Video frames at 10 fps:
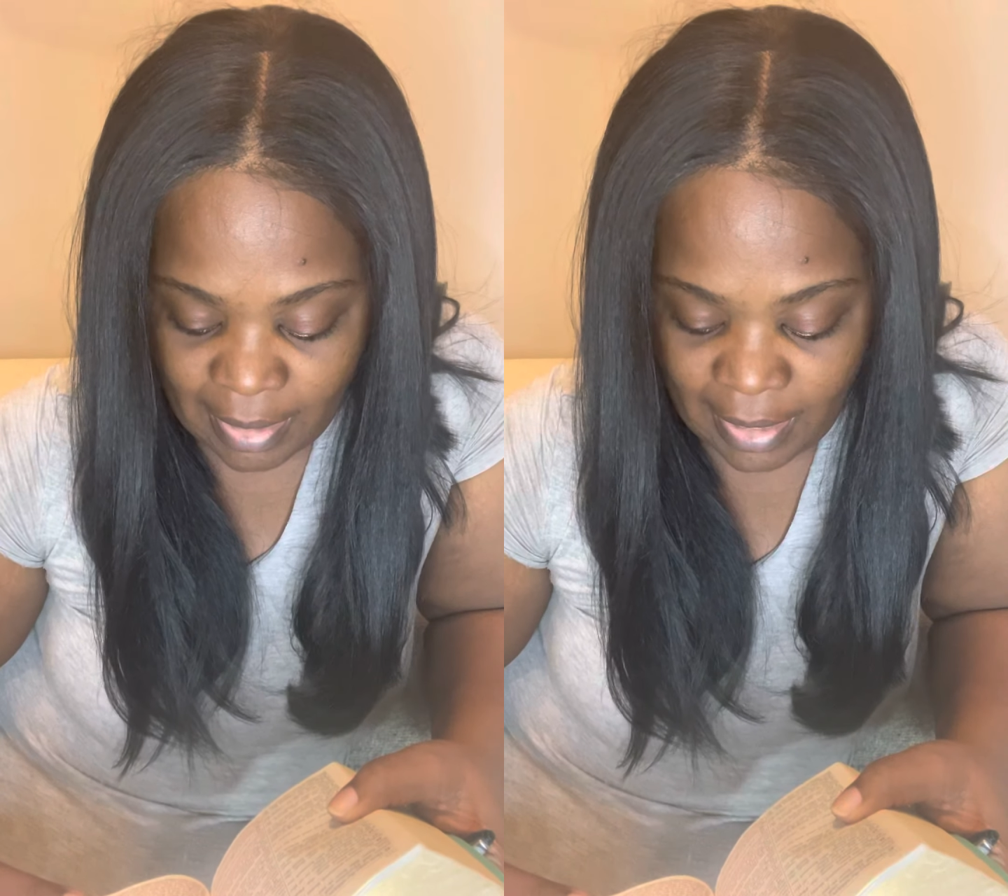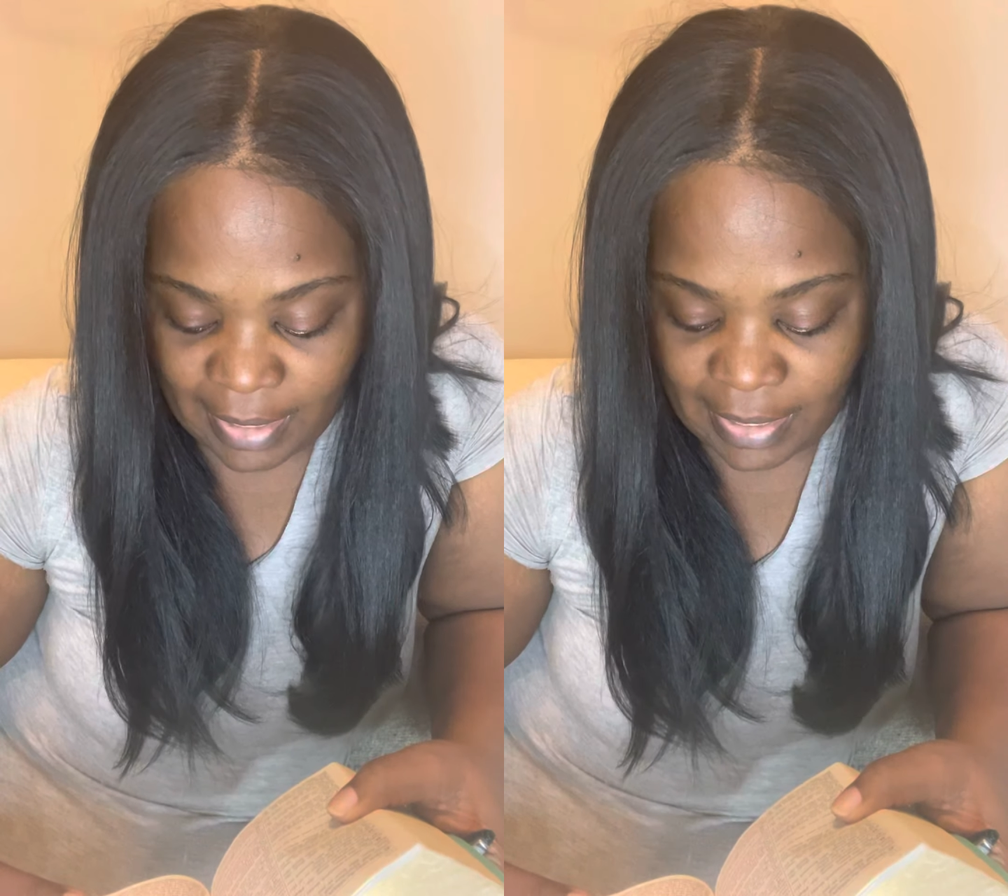
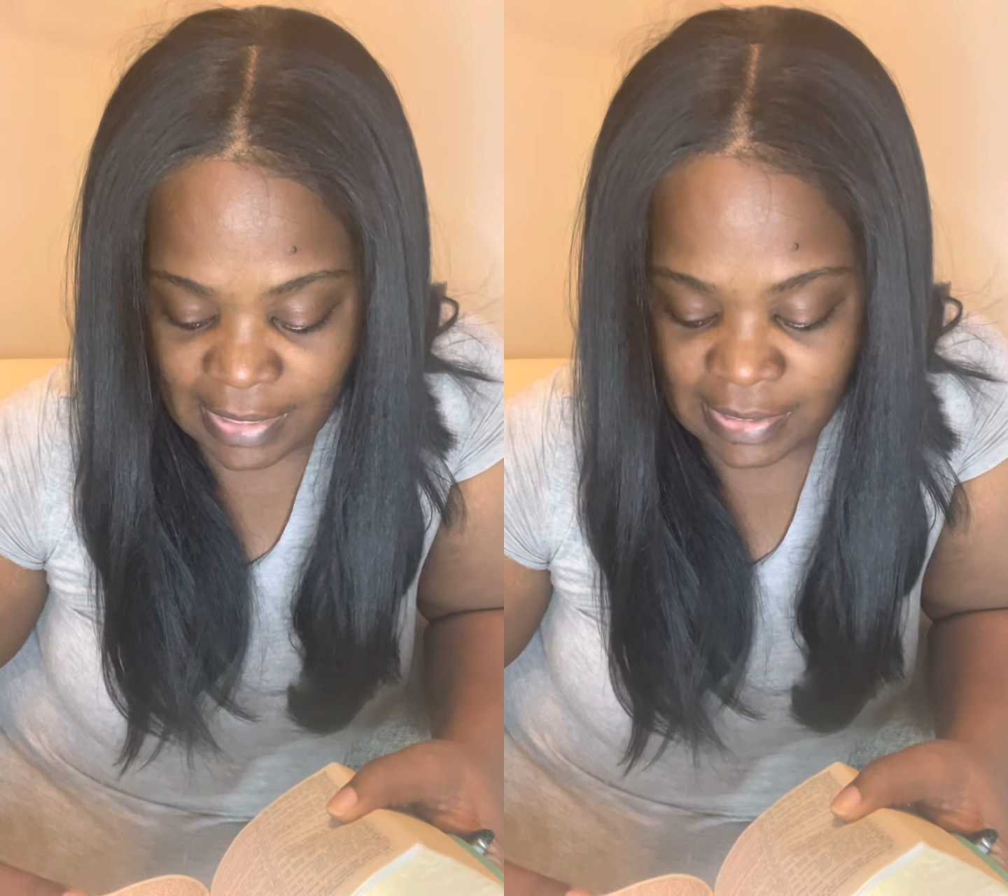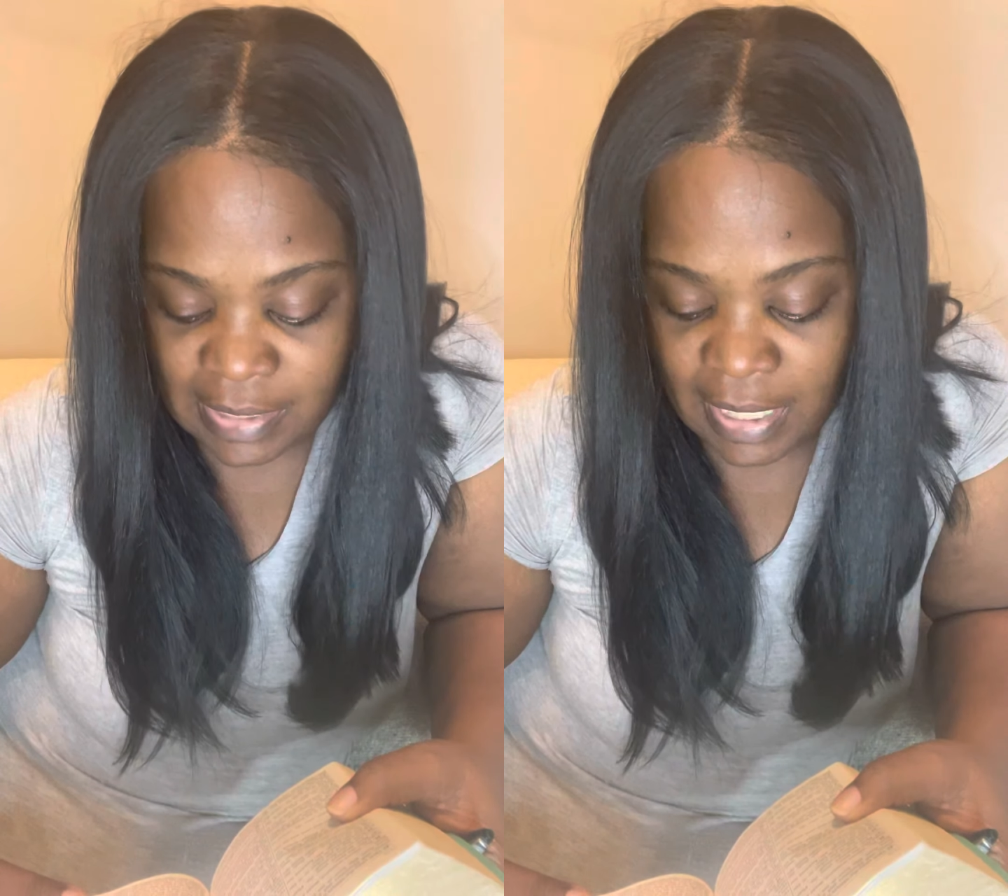And
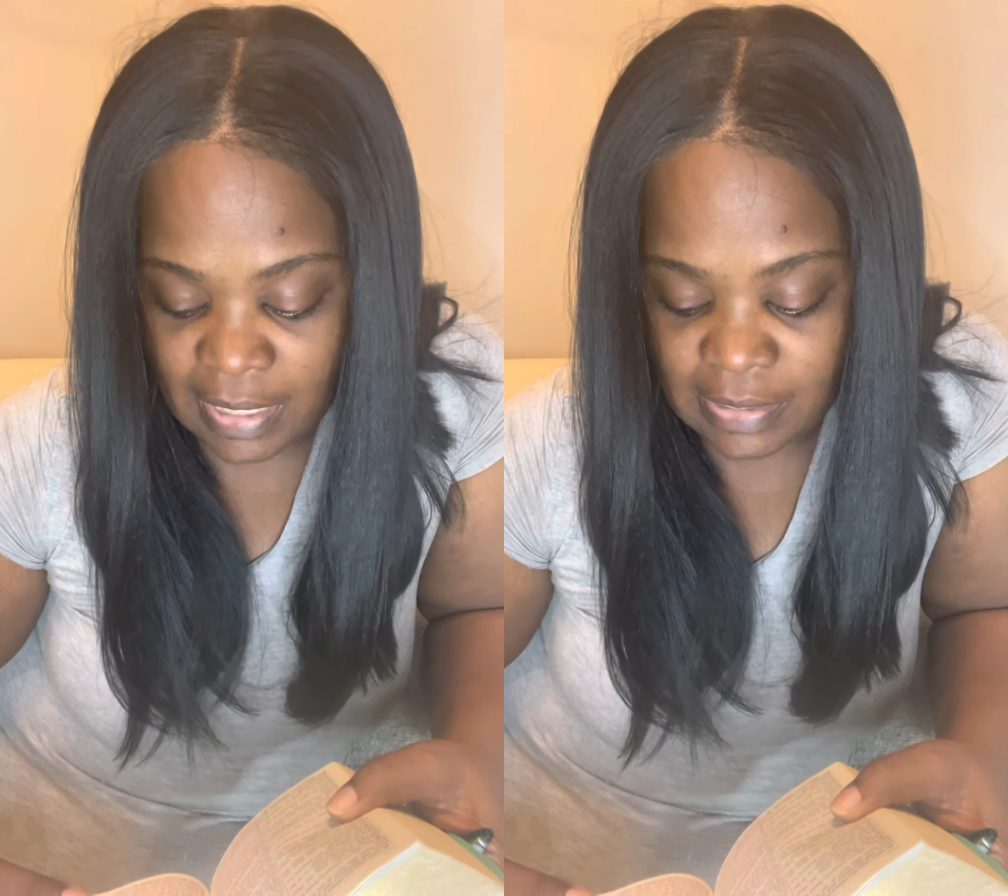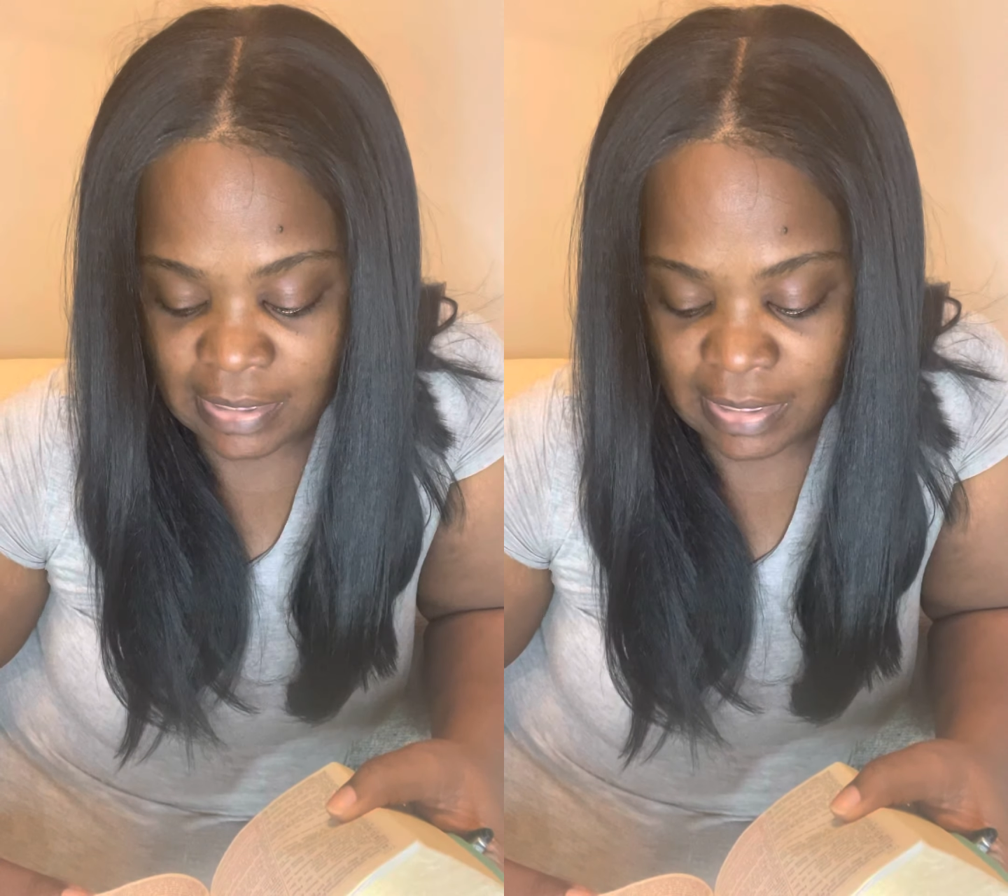he said
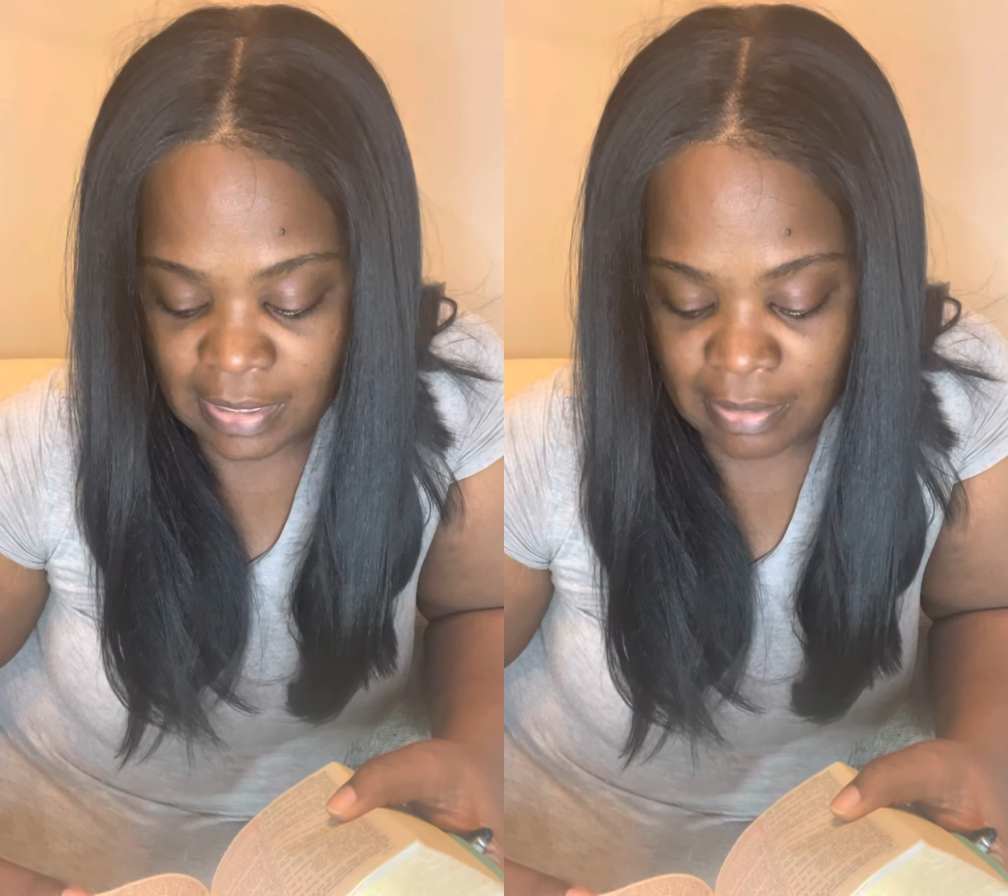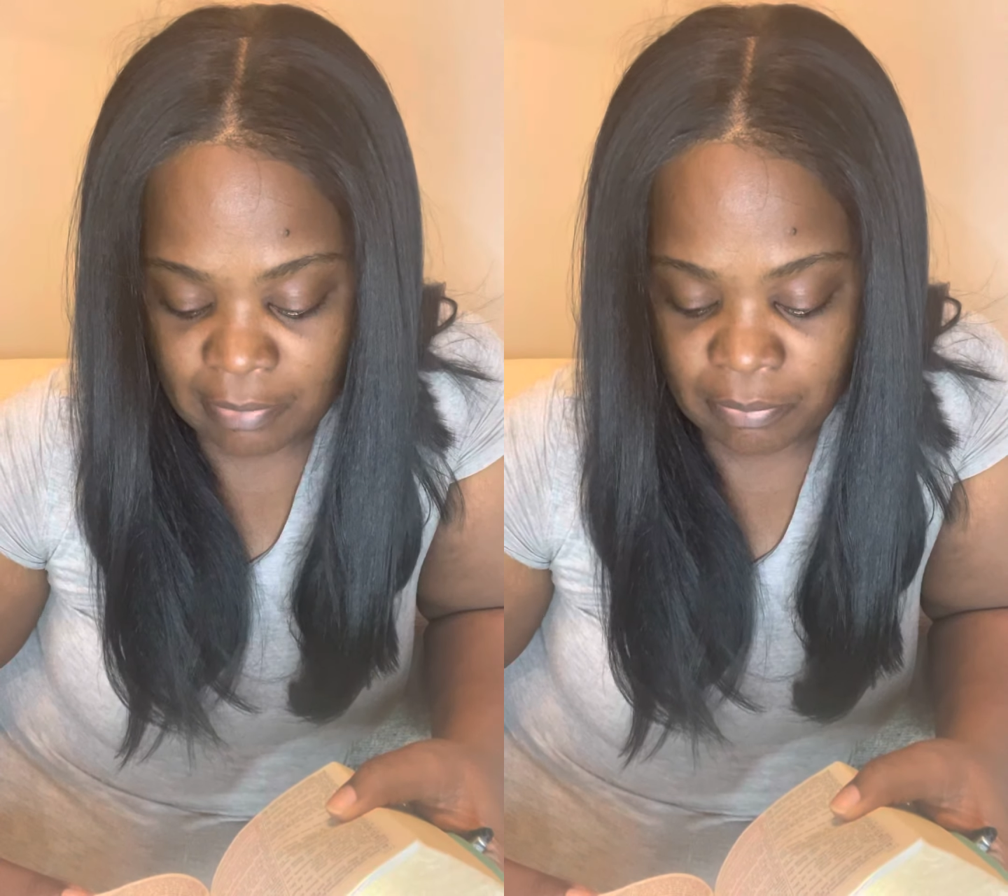unto
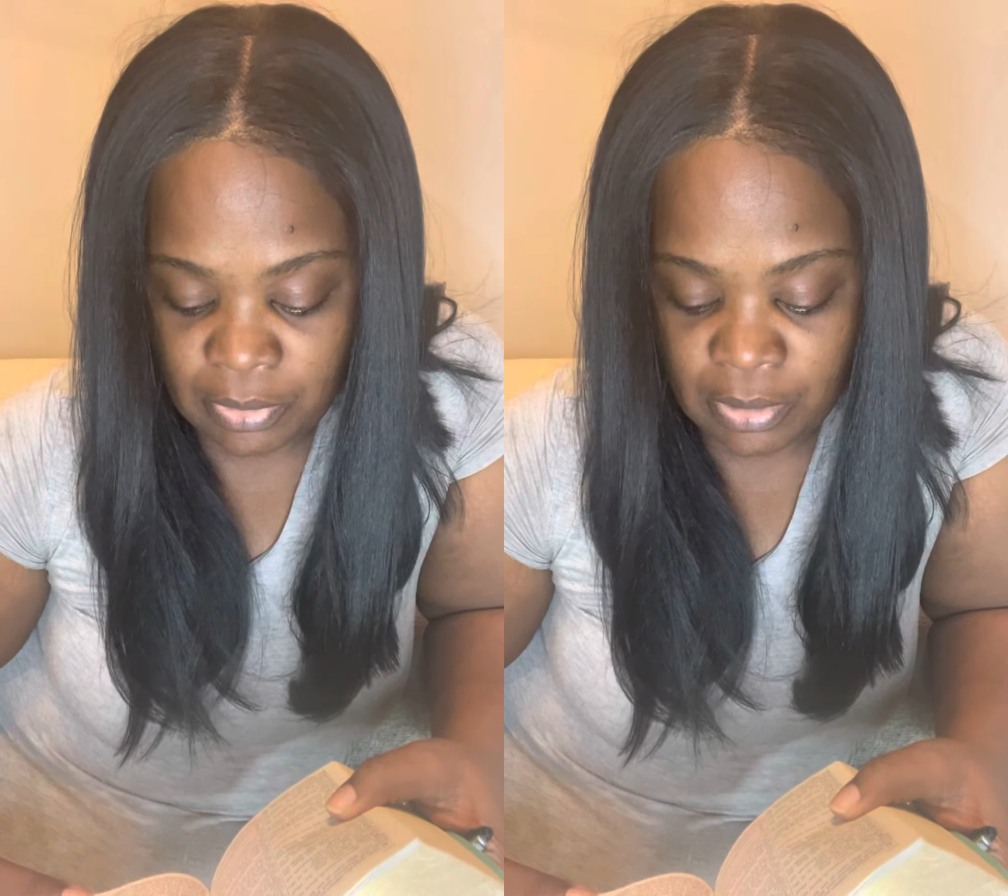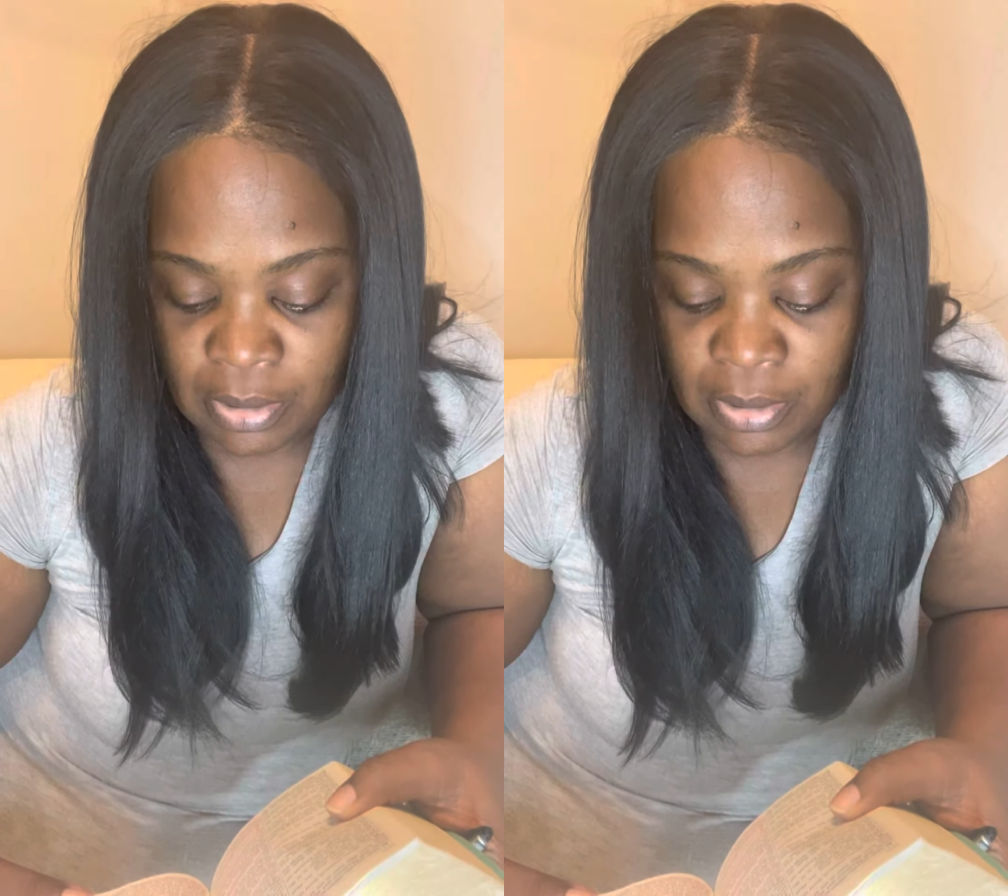them,